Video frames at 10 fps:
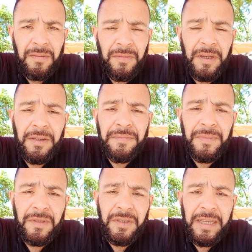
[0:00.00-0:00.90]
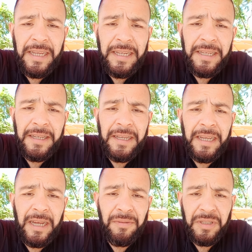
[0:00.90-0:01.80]
Well, today
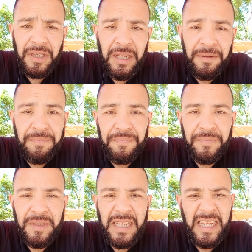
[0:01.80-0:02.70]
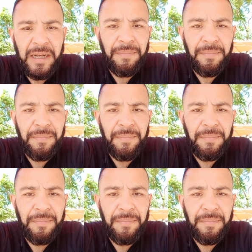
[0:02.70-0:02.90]
I was um, thinking